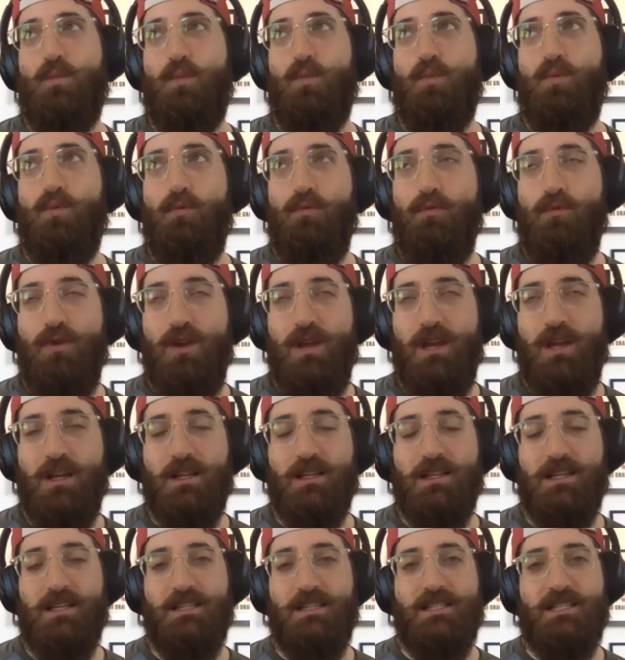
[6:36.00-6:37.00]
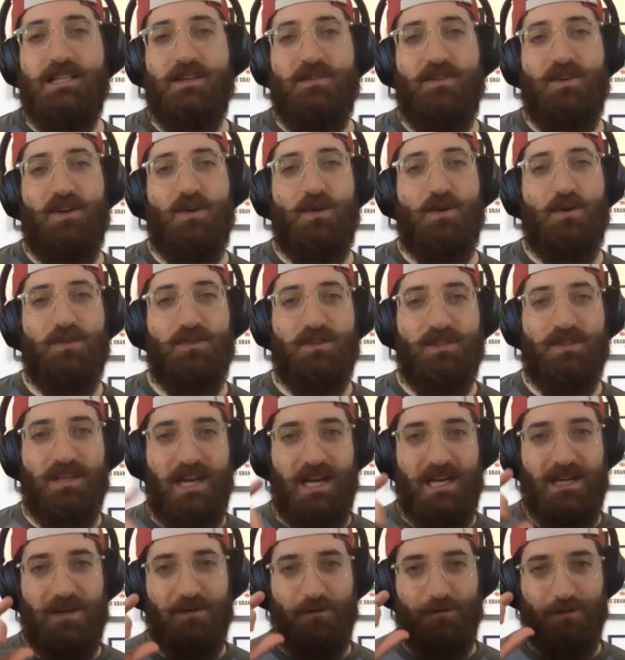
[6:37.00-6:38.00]
really difficult to
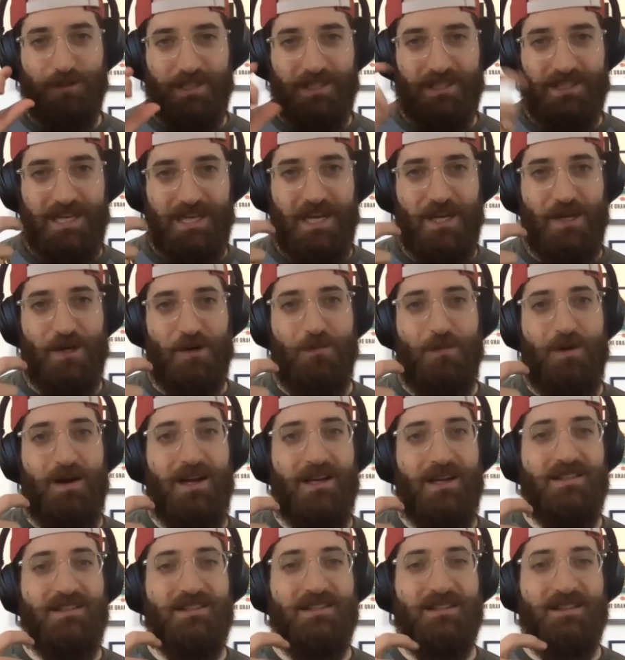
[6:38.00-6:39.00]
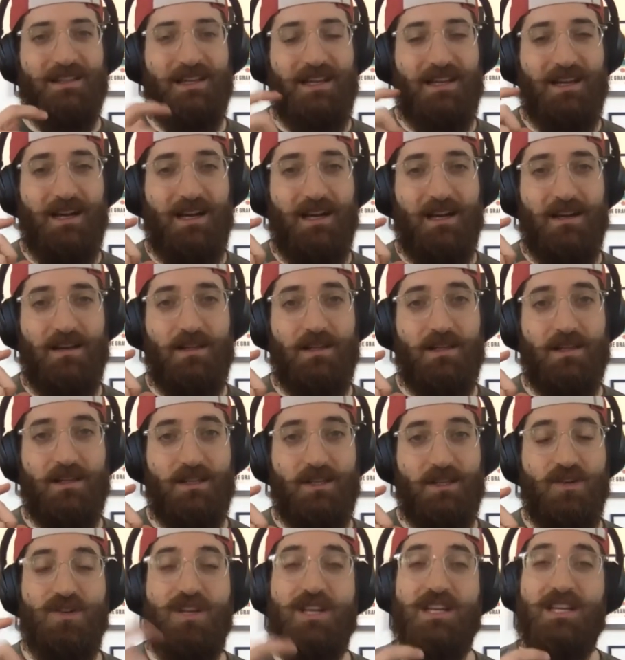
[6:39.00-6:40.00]
kind of reset your mind to like
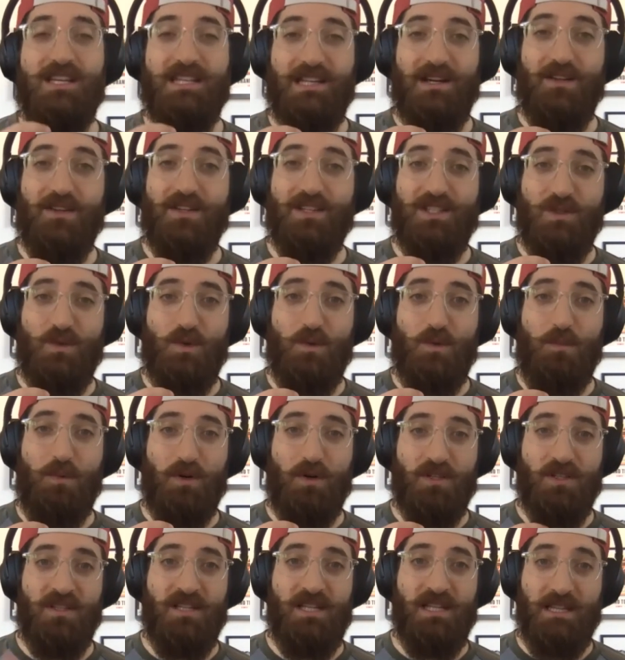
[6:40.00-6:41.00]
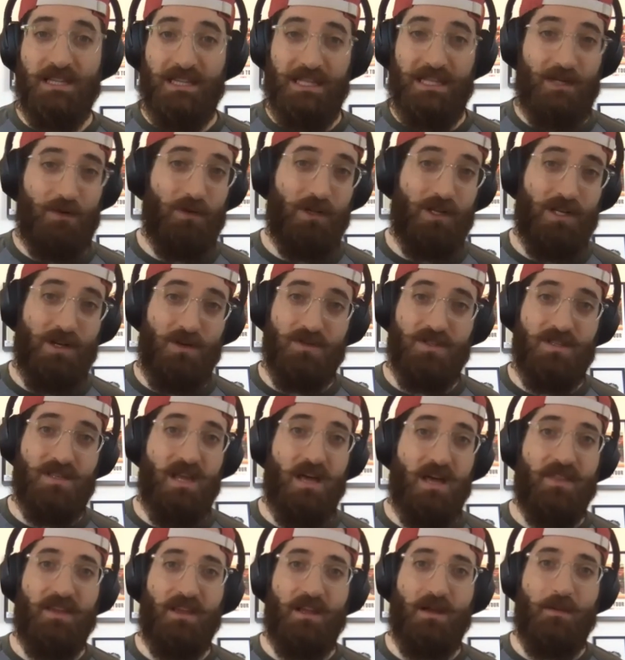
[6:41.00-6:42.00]
you need to tell this to a person that literally knows
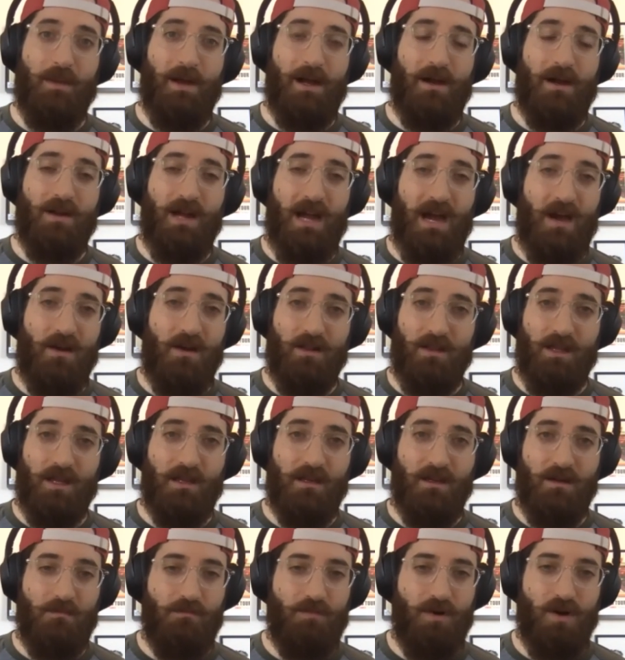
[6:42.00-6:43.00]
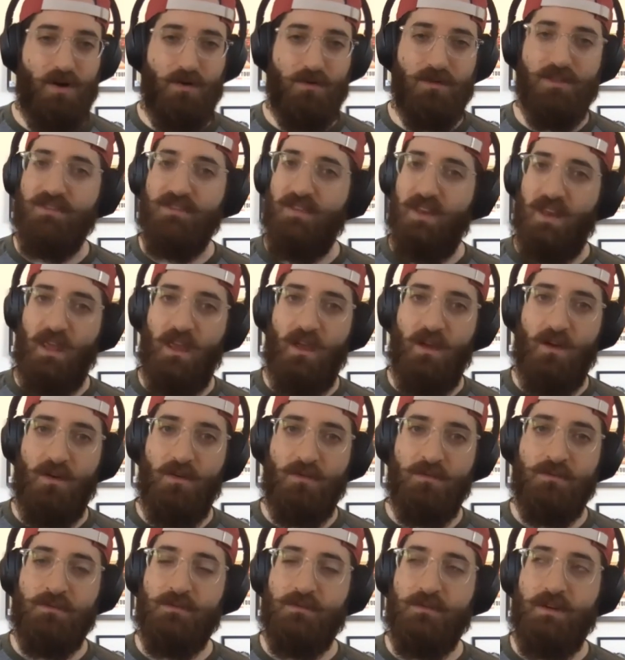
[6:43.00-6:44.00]
nothing about how to like compose
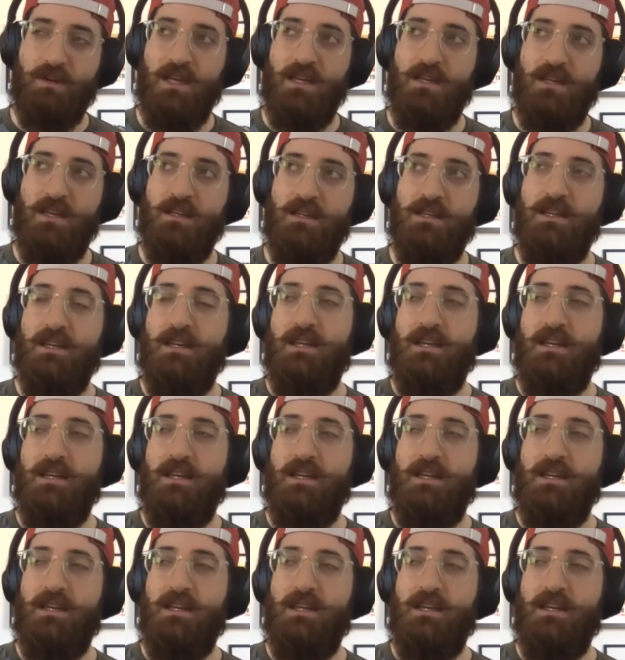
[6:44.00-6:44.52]
video, right?